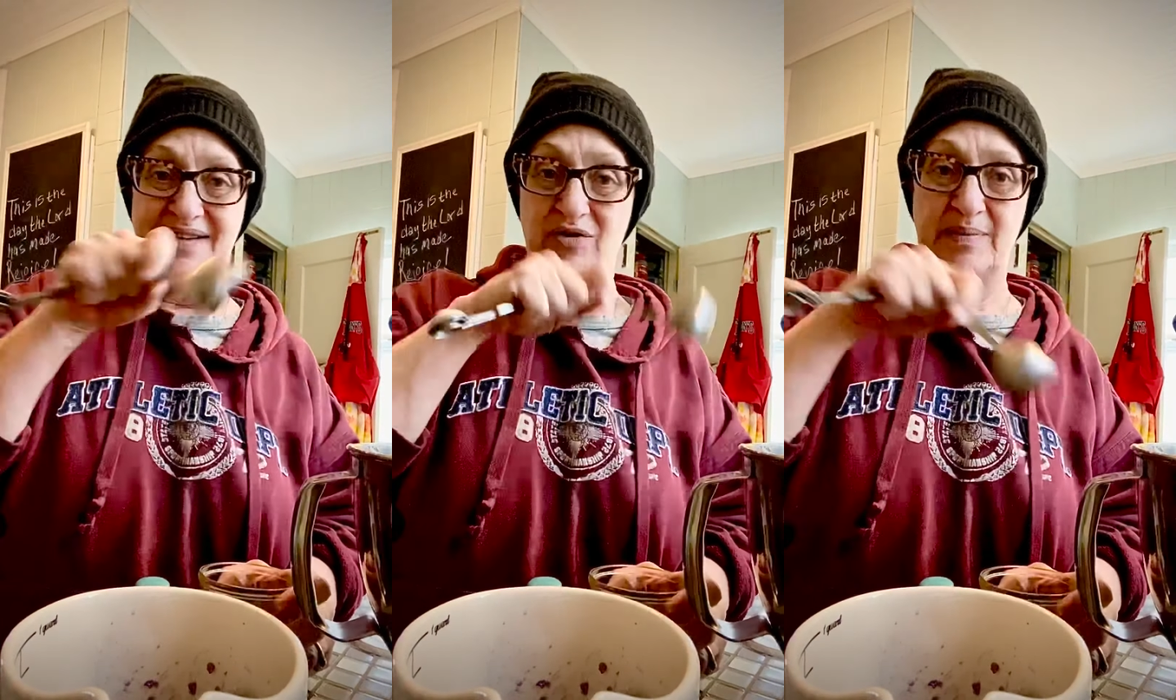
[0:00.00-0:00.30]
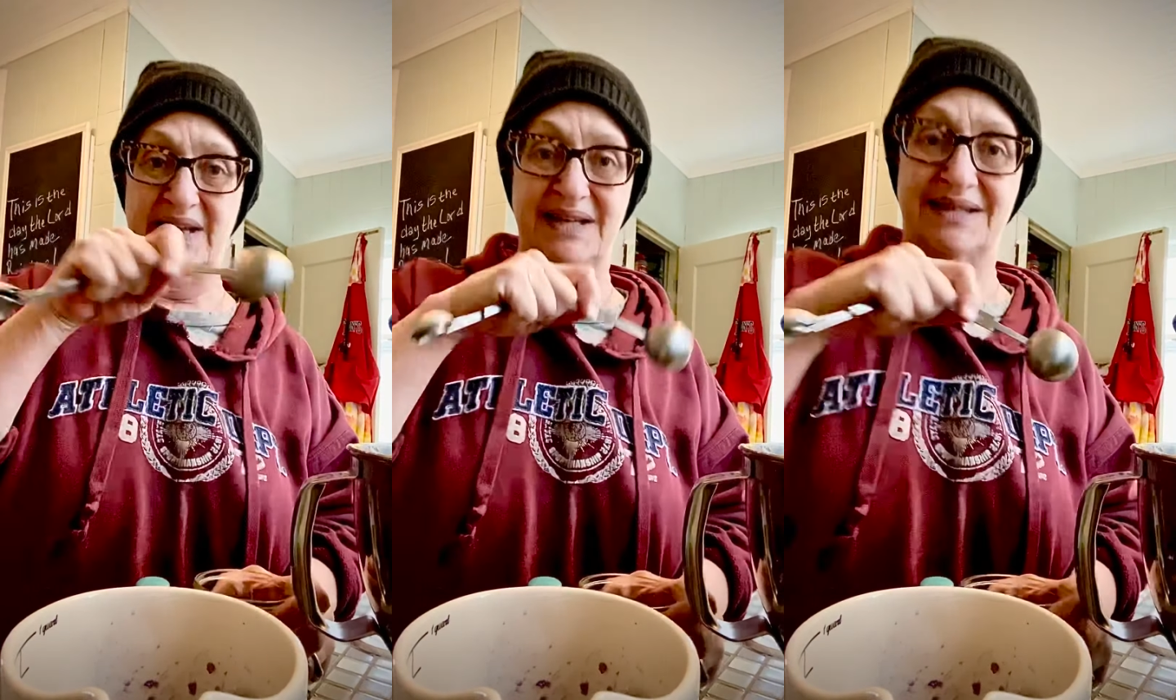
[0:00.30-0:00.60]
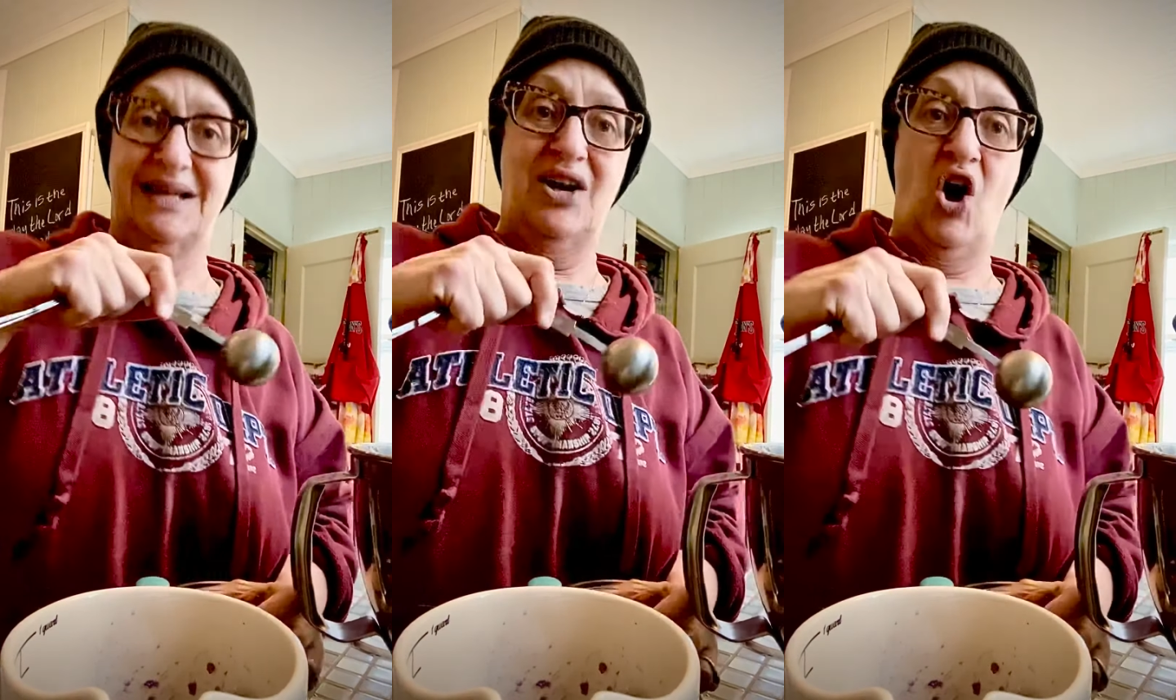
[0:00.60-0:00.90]
everybody
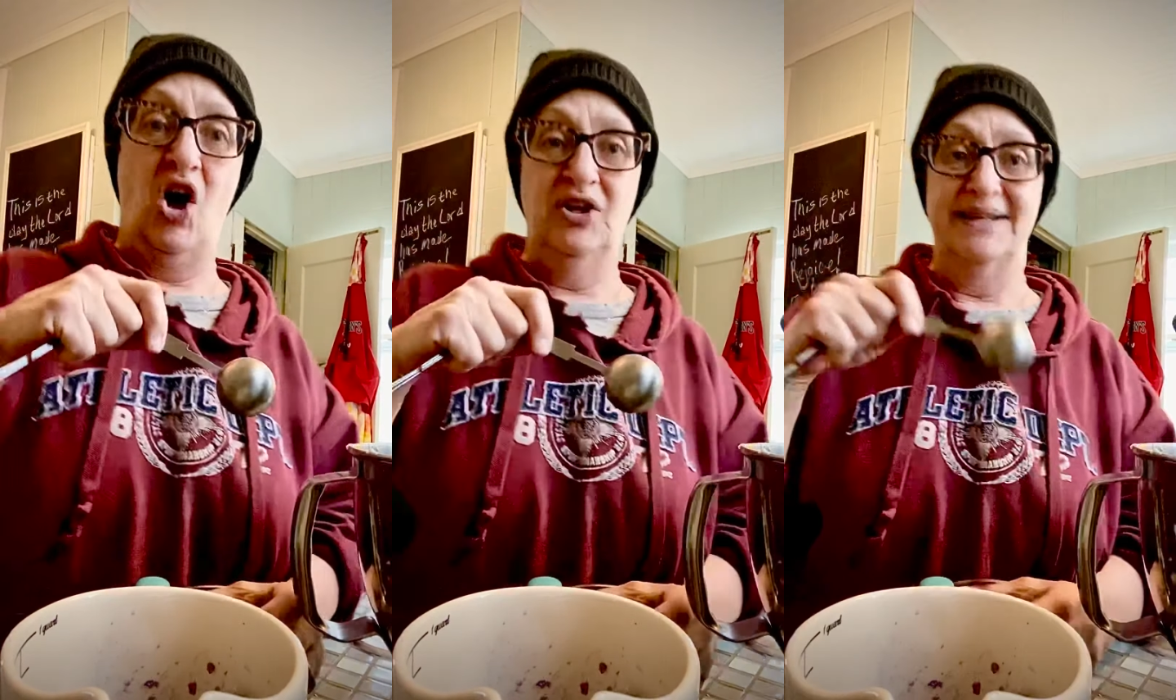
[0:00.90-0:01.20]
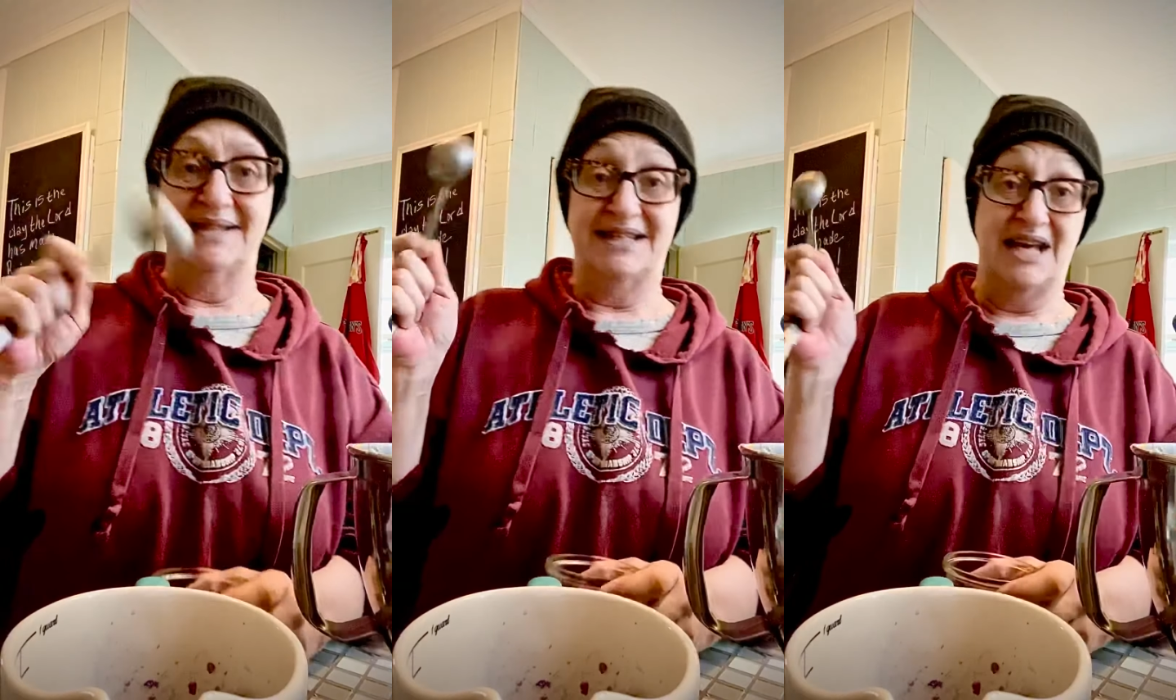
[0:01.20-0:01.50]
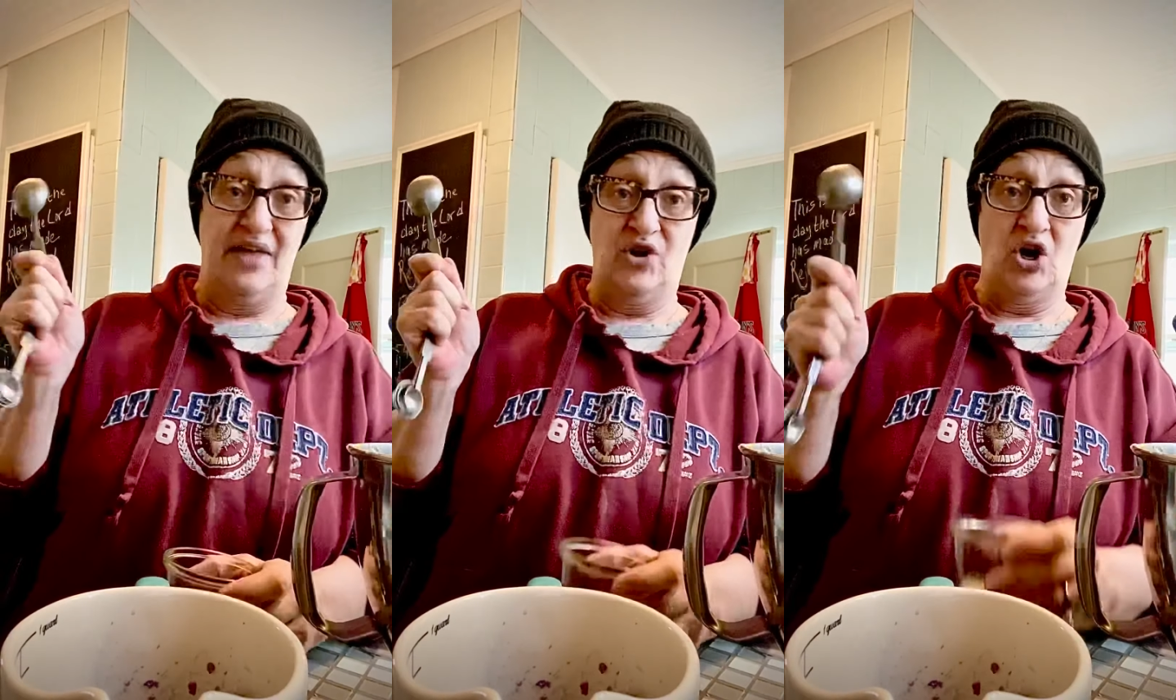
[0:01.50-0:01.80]
is gonna all get
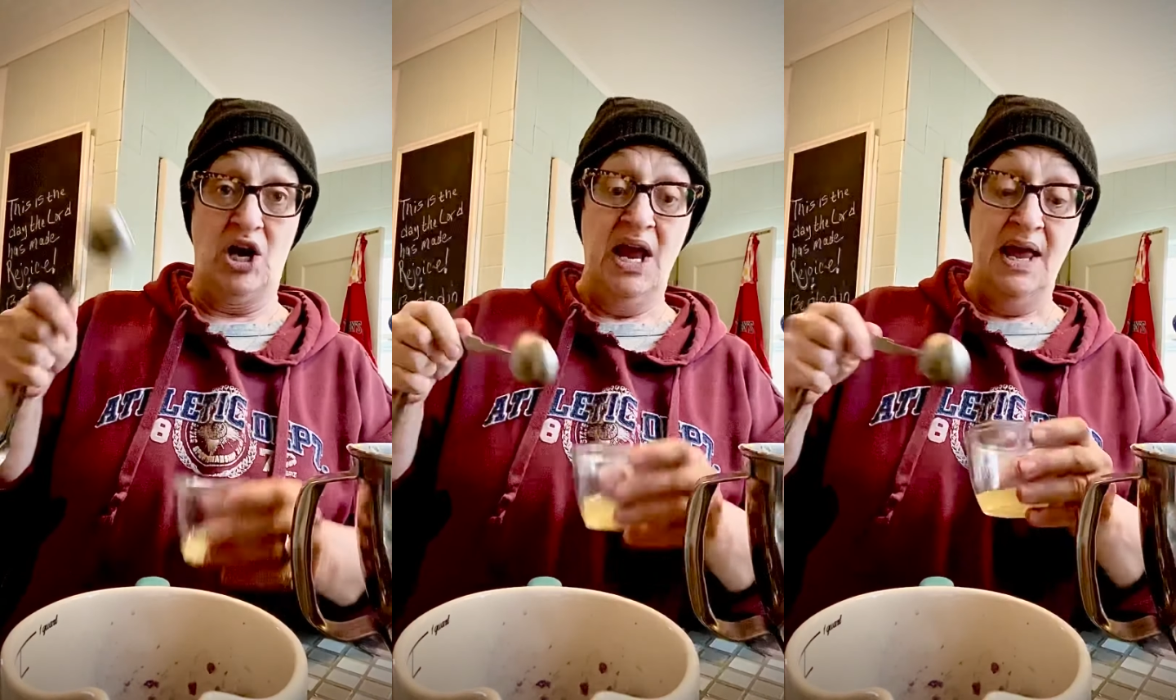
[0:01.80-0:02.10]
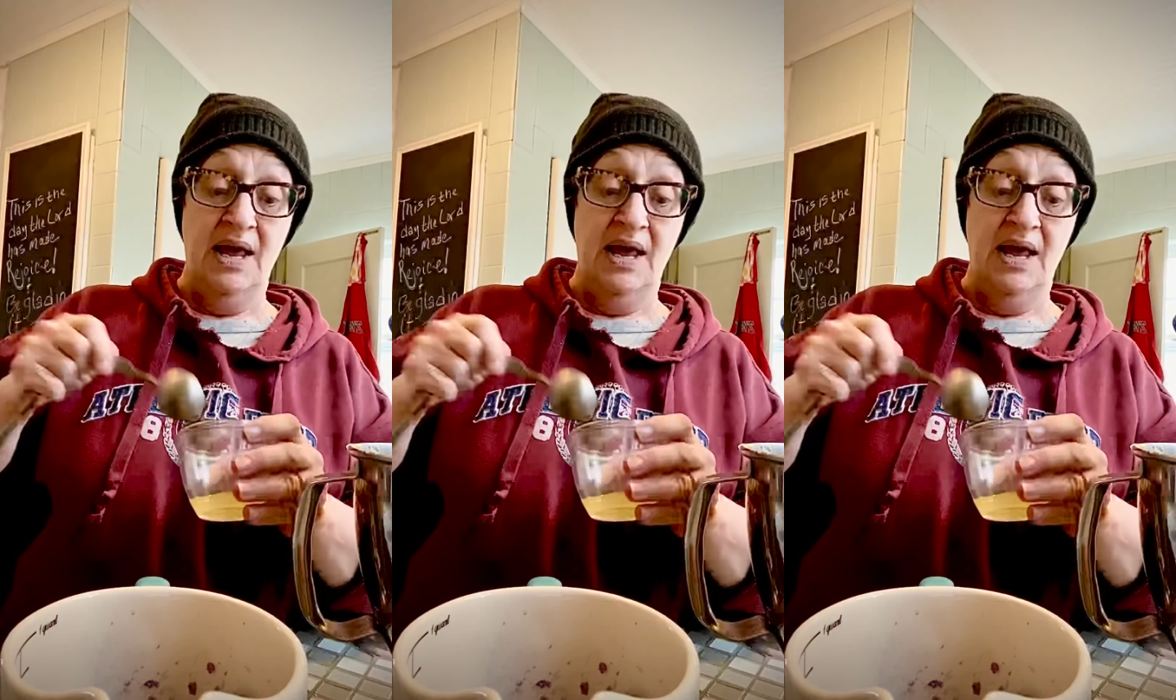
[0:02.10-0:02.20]
together.